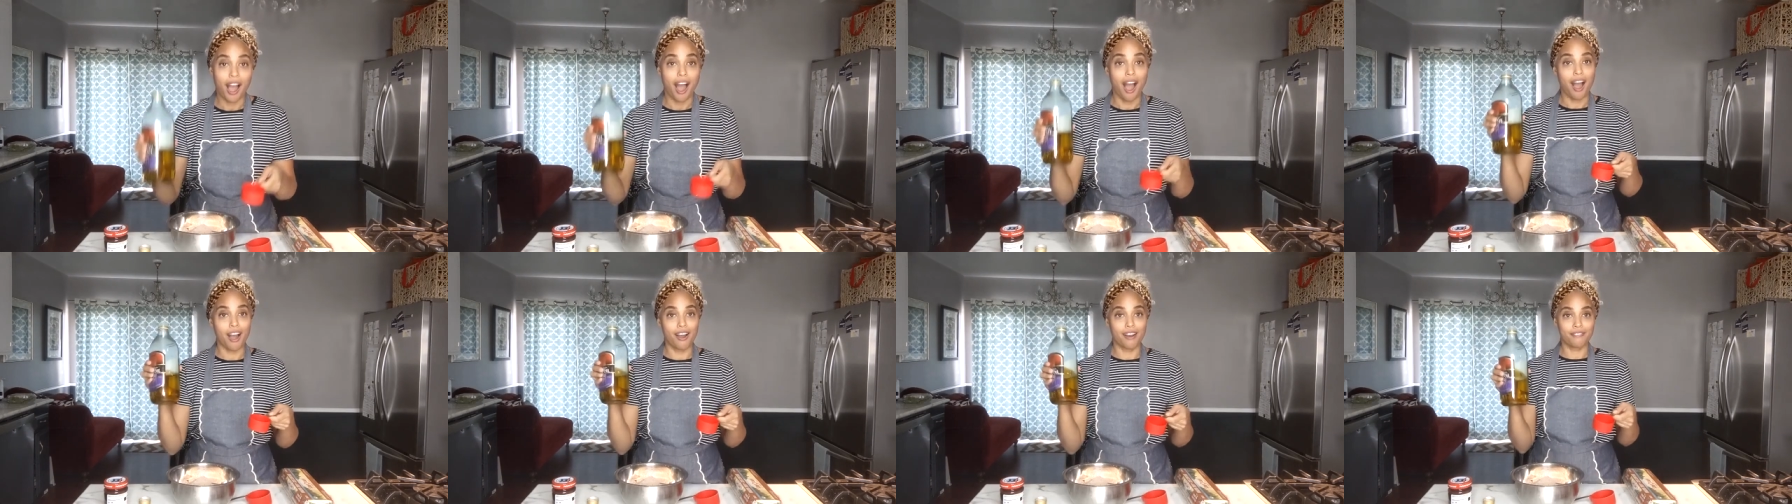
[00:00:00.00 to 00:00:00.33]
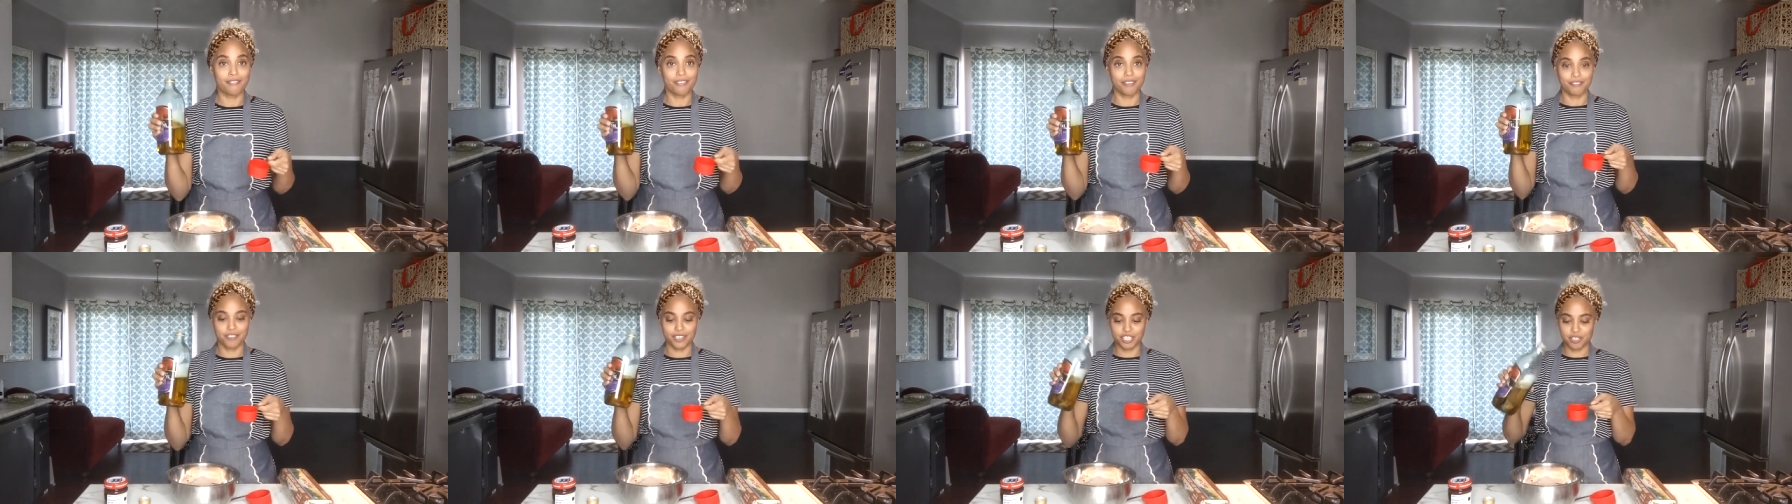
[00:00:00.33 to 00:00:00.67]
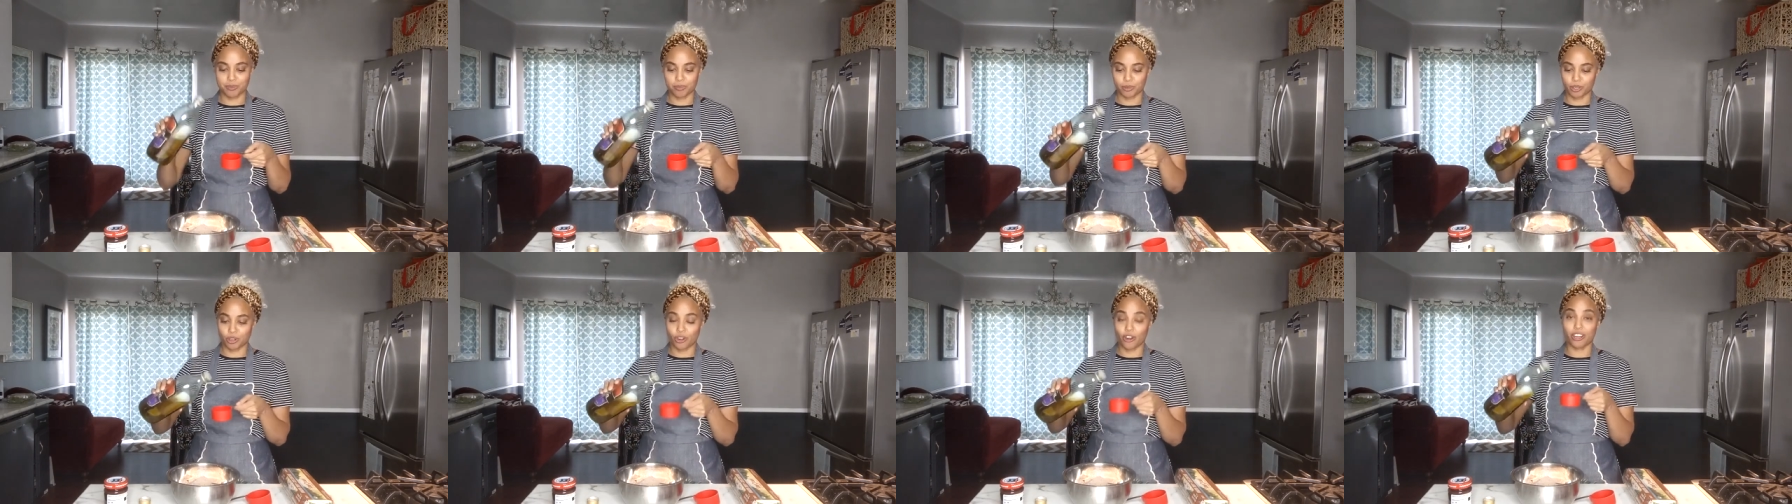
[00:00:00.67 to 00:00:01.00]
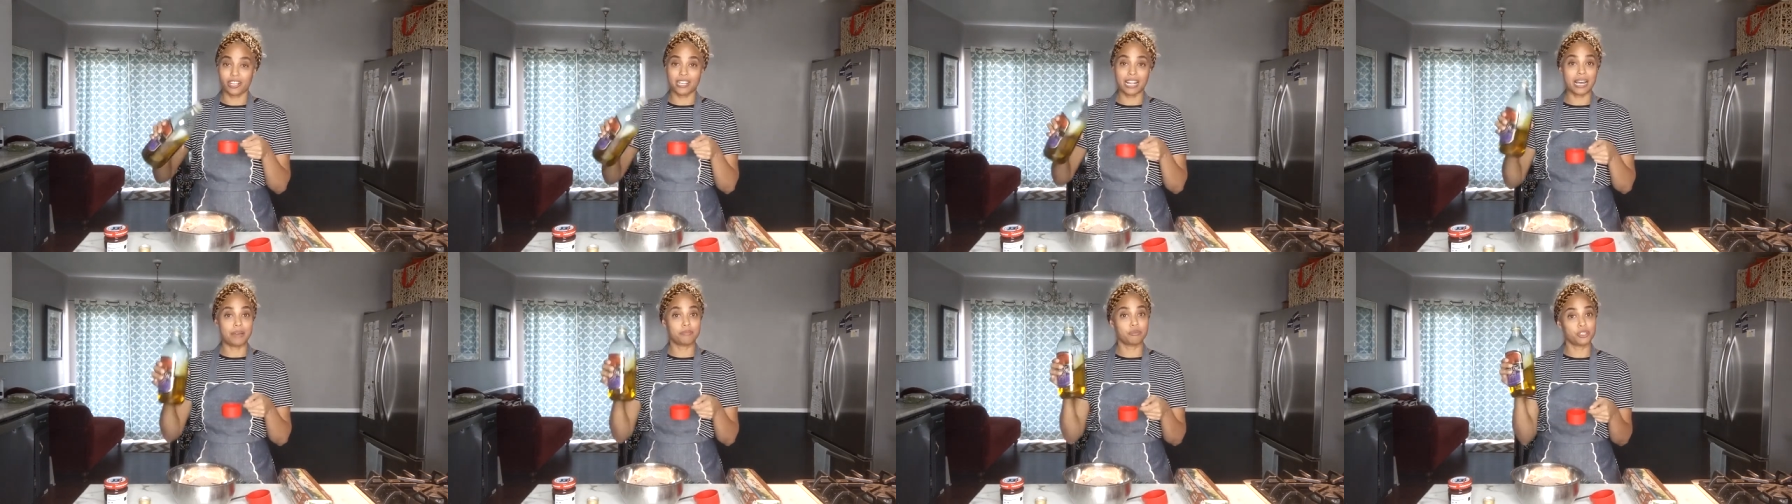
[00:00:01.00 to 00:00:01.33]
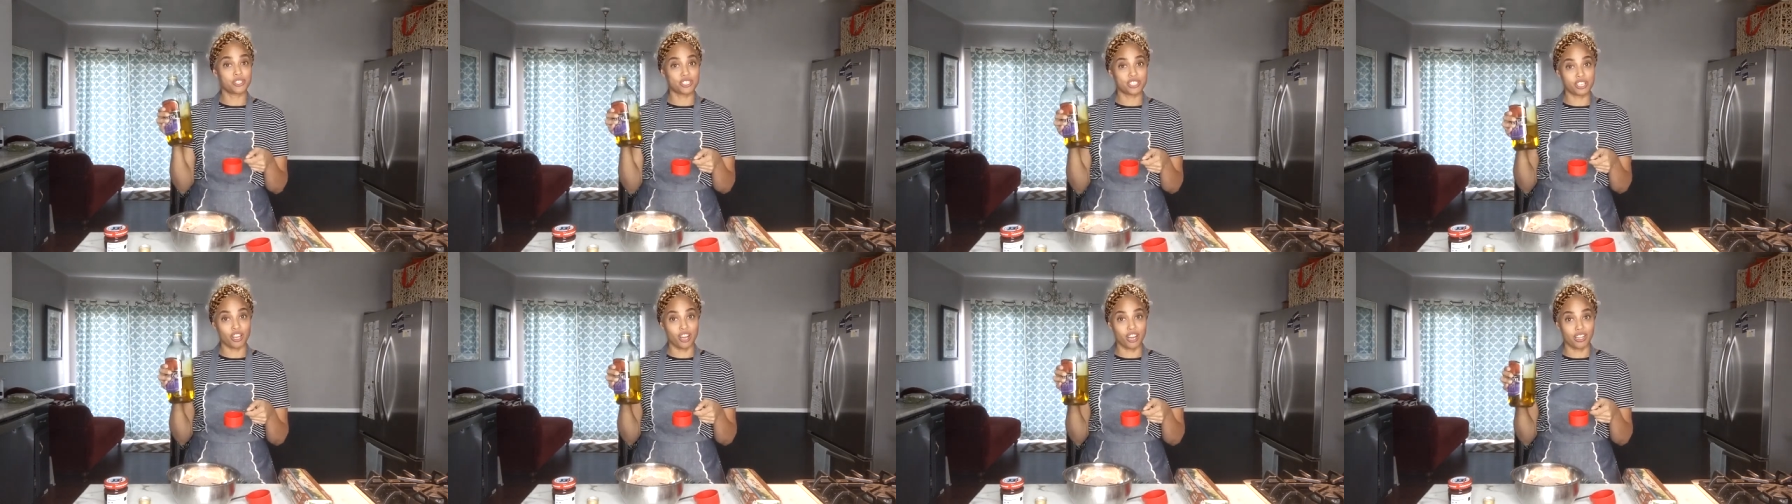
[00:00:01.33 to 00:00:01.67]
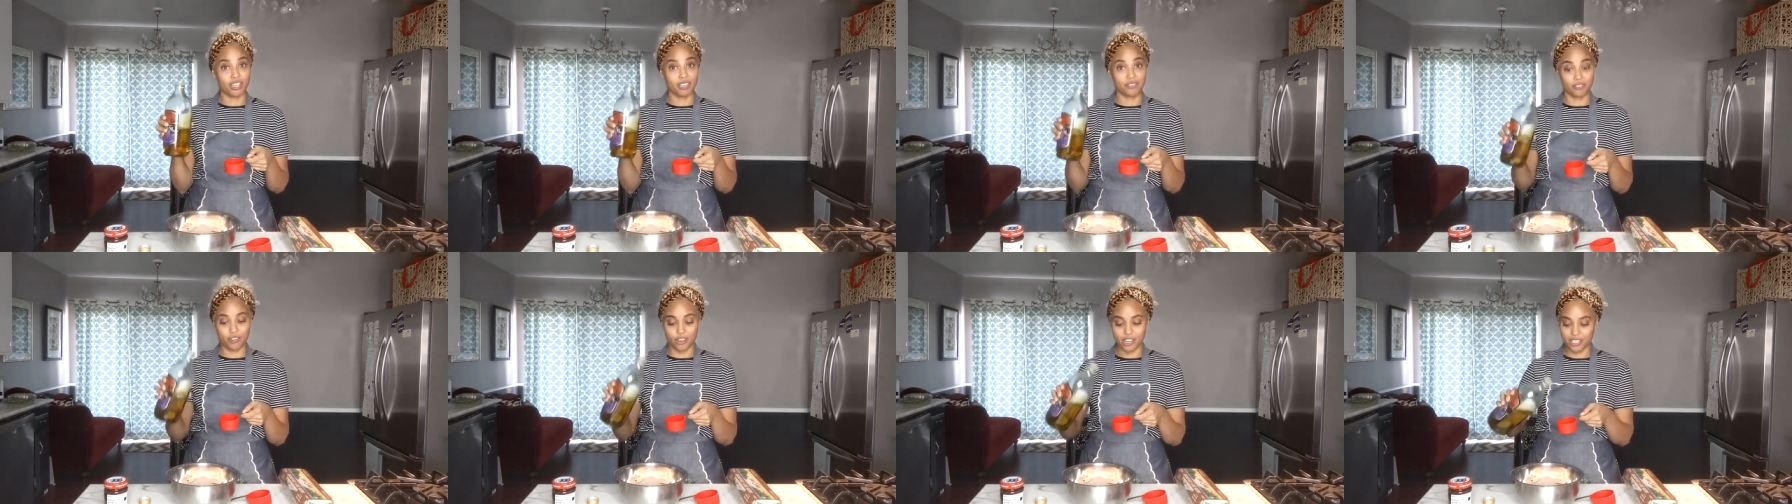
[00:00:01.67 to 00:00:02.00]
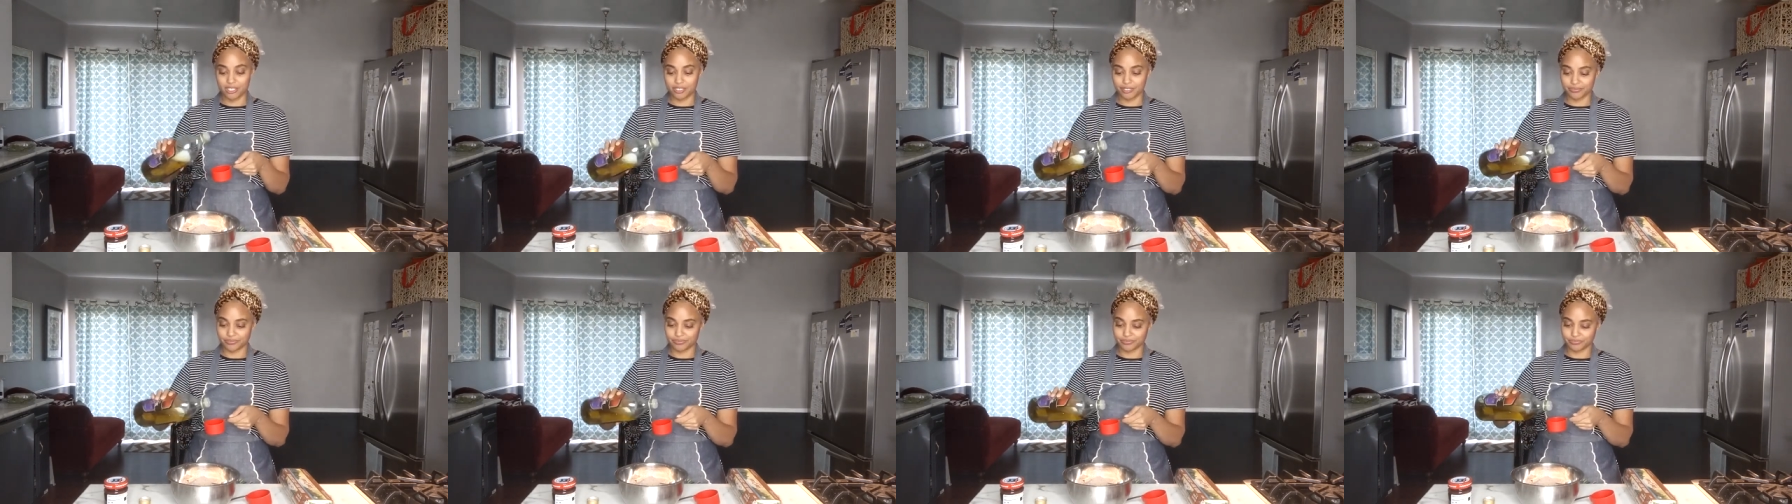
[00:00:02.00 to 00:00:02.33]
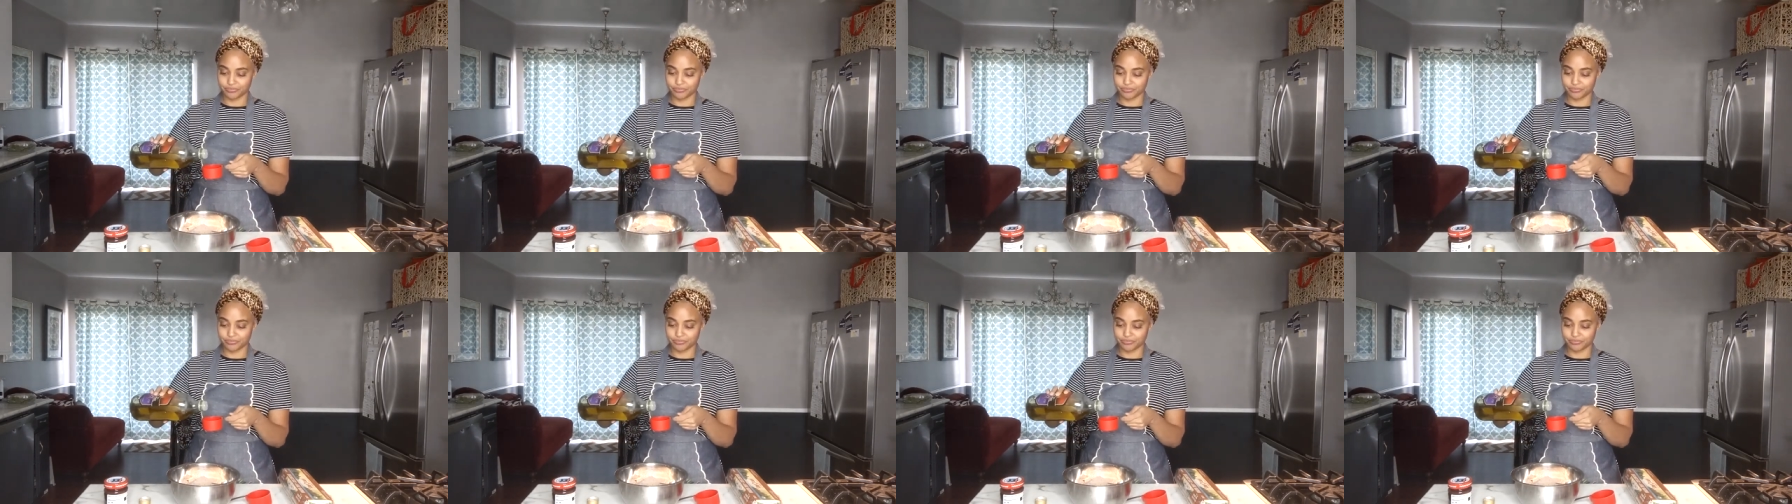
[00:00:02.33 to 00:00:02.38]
of vegetable oil. I'm using olive oil.